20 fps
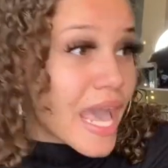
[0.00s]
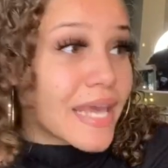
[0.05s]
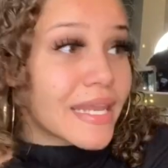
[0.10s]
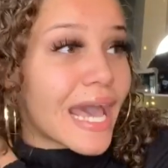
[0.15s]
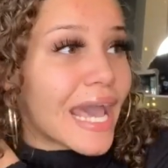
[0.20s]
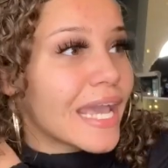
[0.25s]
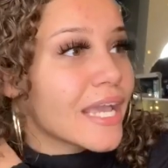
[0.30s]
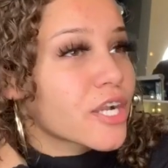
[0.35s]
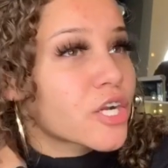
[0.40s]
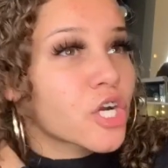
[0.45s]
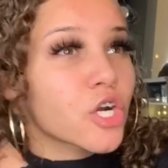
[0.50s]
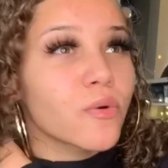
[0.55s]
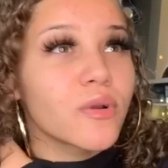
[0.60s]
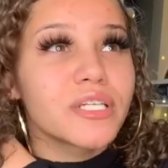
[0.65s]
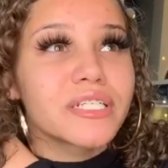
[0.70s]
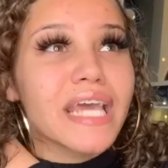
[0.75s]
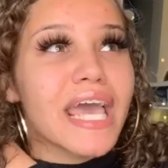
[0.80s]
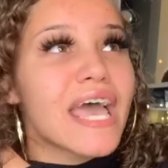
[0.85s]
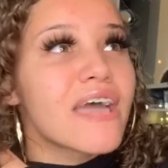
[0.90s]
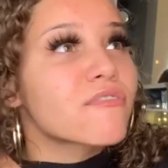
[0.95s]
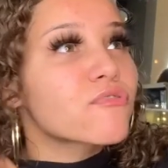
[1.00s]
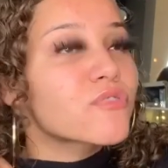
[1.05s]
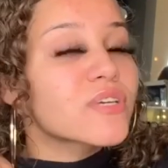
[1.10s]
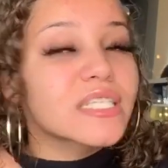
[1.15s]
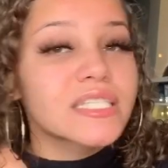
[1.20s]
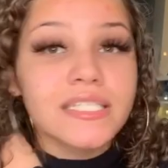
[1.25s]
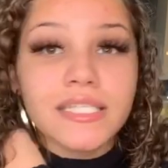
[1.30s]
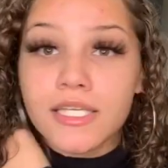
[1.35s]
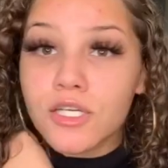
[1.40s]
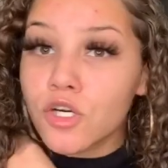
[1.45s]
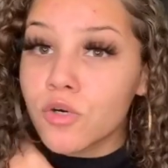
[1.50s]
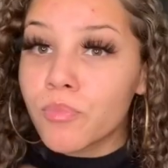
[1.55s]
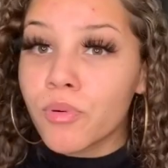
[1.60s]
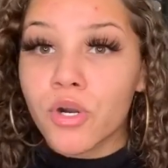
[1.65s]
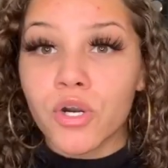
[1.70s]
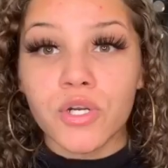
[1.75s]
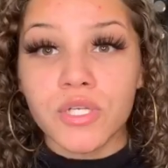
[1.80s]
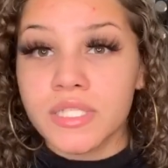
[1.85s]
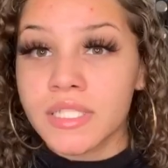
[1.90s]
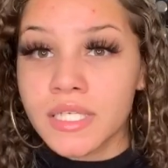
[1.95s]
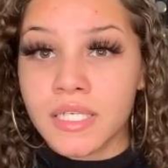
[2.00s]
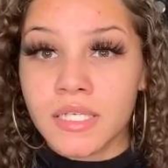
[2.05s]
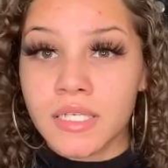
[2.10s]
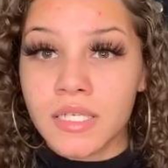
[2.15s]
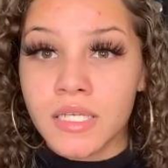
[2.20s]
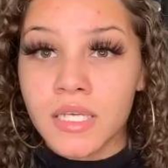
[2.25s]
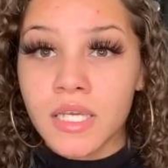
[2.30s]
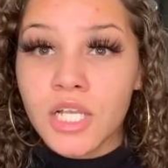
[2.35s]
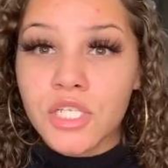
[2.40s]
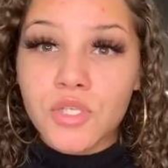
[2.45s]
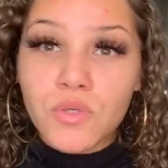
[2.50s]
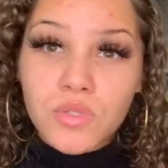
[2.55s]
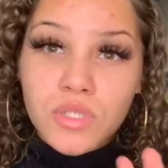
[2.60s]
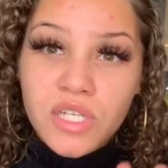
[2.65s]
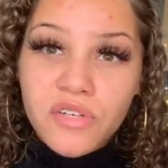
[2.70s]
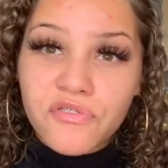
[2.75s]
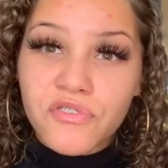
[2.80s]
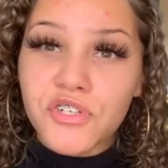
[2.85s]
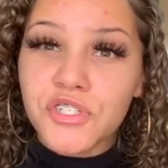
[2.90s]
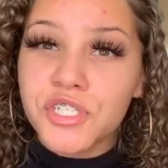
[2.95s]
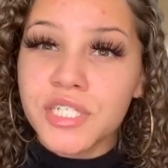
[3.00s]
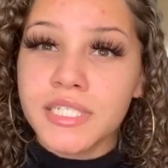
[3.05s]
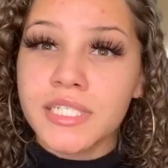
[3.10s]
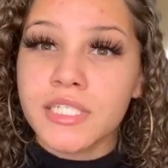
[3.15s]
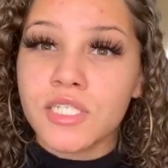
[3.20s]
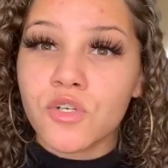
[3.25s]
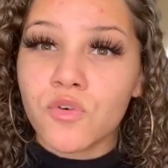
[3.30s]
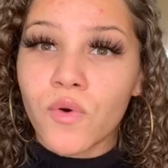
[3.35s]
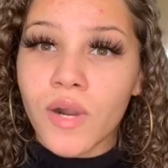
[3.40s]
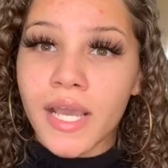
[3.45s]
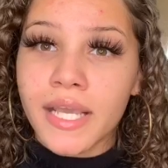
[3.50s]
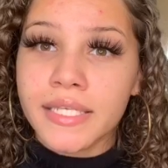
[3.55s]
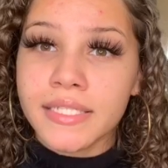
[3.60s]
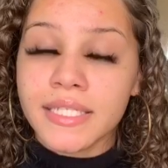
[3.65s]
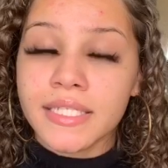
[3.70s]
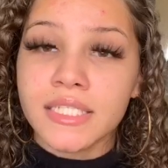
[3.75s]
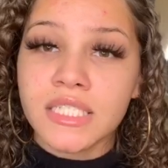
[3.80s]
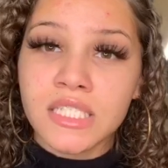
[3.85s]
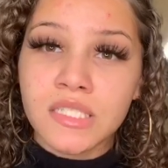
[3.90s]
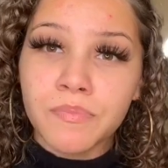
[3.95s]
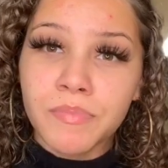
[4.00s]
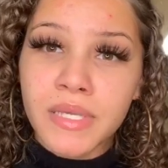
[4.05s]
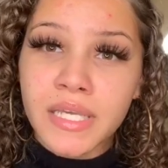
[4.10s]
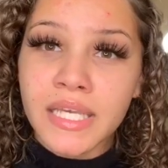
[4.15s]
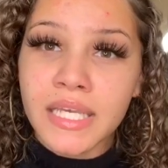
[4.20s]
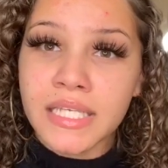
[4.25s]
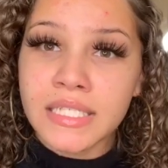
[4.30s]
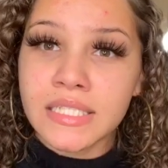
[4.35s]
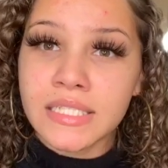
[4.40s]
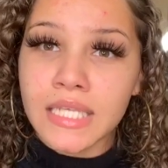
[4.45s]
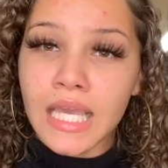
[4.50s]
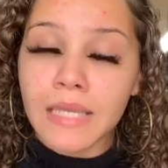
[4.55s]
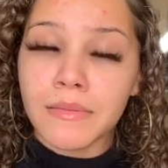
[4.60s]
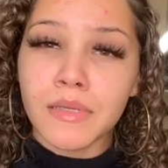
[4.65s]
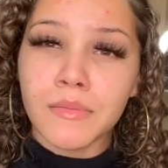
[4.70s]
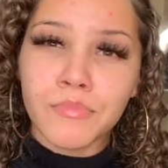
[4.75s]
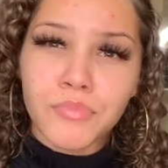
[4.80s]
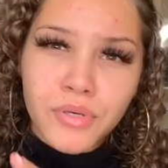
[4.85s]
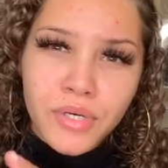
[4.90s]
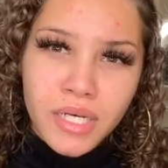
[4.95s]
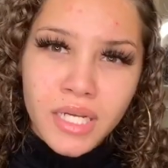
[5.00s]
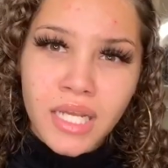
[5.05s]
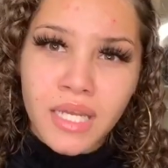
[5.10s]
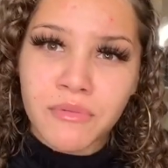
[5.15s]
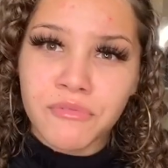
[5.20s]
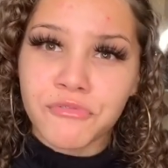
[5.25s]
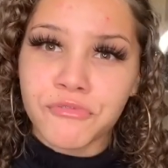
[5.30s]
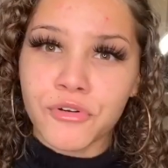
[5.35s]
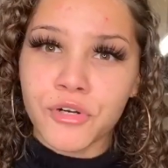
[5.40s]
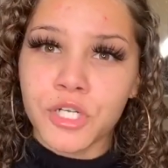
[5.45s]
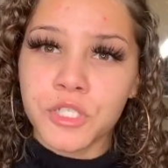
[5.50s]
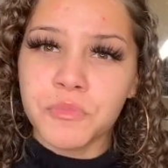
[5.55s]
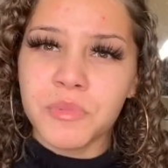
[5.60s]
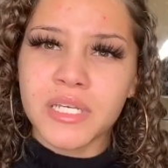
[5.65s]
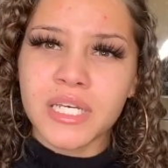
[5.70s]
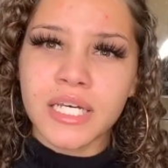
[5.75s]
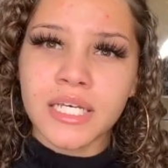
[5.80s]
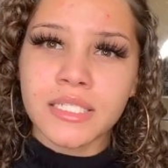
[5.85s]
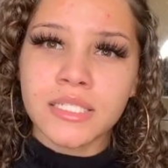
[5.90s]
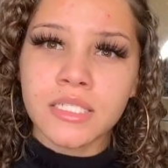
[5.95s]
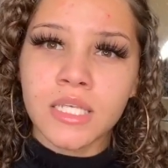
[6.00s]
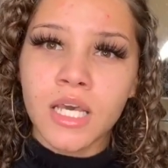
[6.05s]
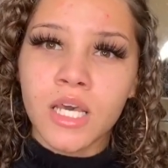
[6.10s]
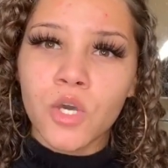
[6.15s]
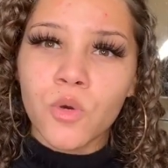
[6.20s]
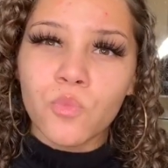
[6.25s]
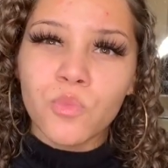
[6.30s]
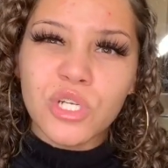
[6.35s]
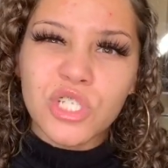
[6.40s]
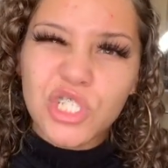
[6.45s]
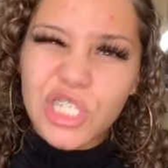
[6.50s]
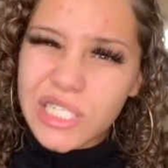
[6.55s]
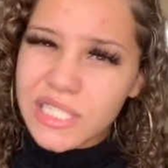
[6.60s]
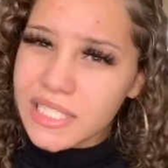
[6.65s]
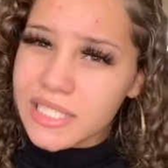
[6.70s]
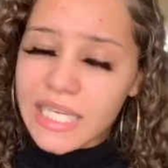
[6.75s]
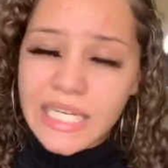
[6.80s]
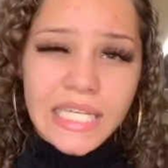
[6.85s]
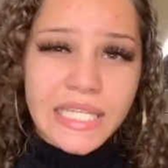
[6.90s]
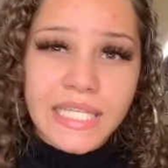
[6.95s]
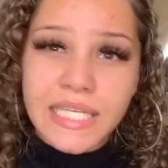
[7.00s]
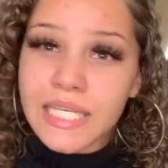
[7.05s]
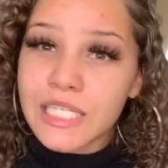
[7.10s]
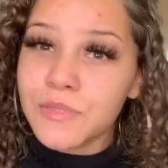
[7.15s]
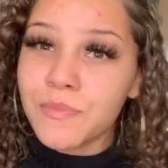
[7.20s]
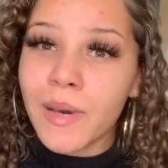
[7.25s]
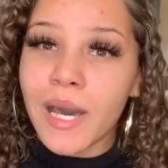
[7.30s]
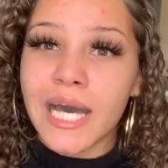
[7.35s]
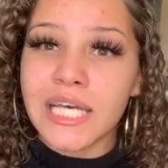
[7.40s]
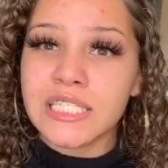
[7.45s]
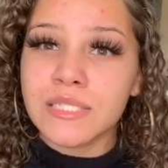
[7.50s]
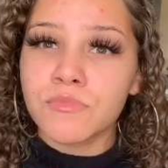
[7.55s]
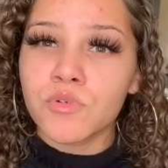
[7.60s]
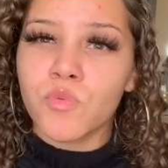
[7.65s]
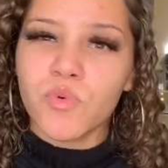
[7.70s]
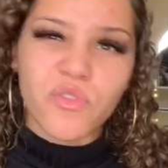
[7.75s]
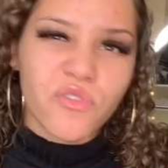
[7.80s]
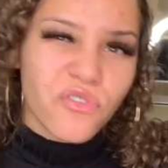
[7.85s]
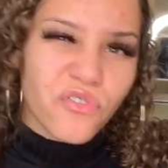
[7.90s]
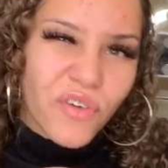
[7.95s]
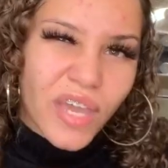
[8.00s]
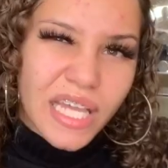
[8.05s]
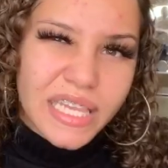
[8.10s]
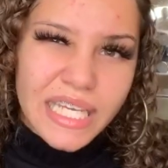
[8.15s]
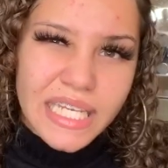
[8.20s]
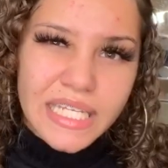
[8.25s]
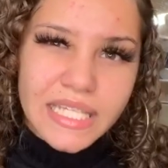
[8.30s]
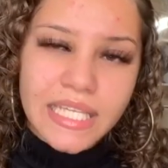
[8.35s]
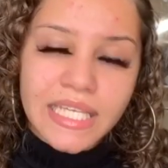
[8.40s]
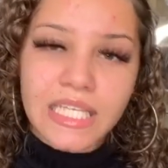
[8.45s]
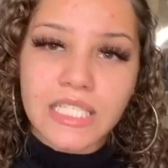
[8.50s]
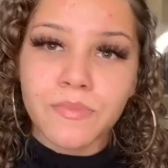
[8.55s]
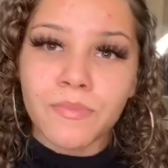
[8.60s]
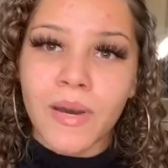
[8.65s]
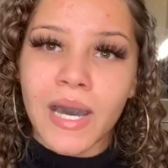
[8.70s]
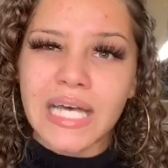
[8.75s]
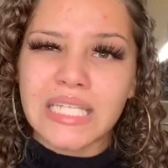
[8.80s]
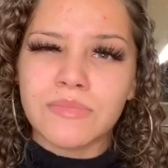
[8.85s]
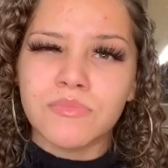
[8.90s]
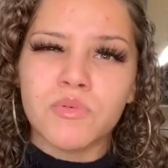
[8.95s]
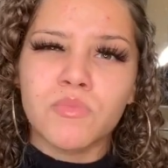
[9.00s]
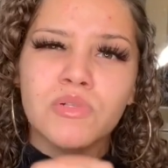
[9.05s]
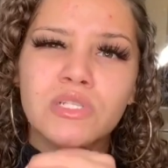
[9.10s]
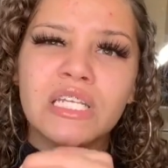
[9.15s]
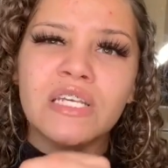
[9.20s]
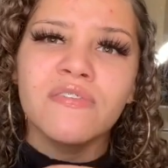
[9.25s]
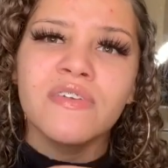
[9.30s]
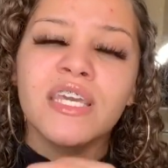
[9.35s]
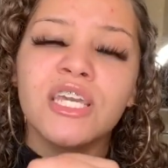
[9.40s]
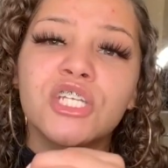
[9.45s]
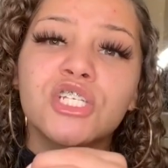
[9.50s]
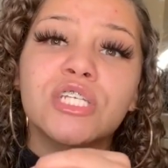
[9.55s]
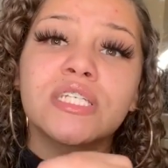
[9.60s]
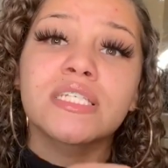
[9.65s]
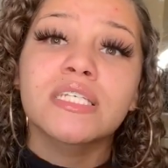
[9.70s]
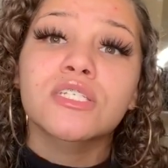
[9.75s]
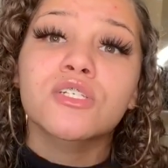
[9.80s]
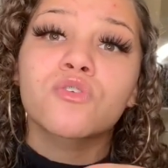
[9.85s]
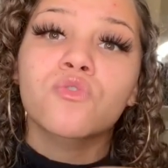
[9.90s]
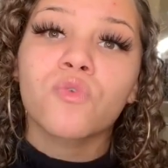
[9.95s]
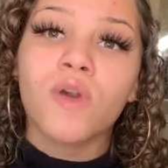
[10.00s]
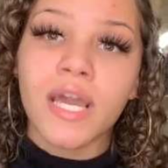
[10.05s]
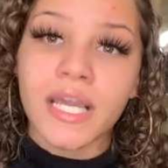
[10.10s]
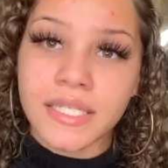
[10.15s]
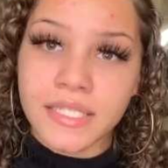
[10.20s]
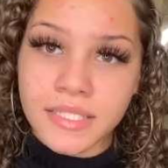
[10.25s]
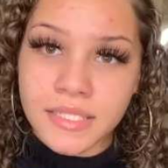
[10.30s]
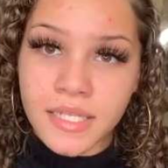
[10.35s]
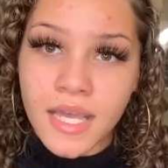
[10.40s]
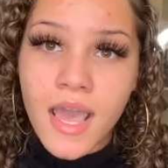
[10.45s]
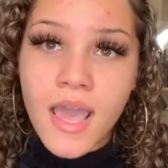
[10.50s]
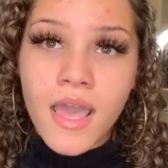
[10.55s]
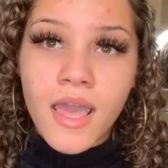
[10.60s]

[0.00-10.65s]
And I encourage every single person to live for Jesus Christ and speak his name and put him first because with Jesus, anything is possible. With faith, anything is possible. Believing in Jesus Christ,